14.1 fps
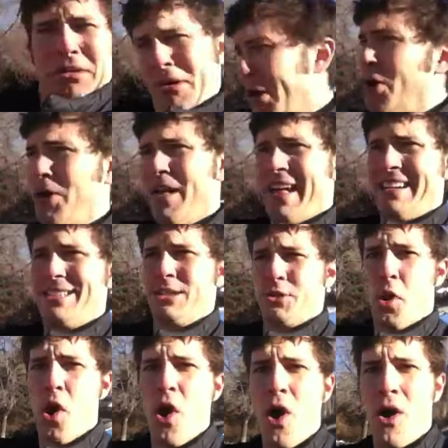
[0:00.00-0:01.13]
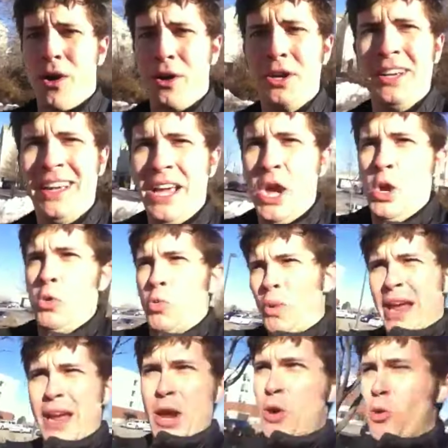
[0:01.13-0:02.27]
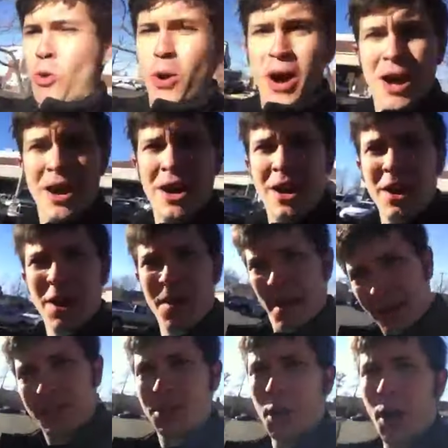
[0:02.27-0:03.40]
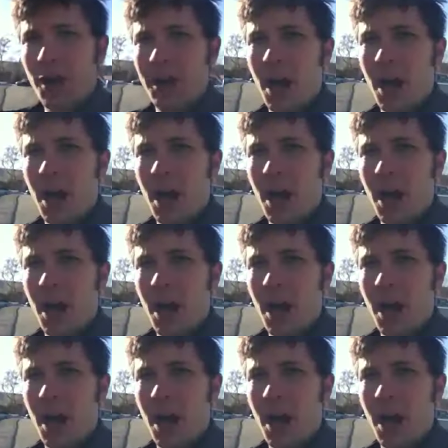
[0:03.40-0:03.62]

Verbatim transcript: Oh, that is strong. Wow! There's a car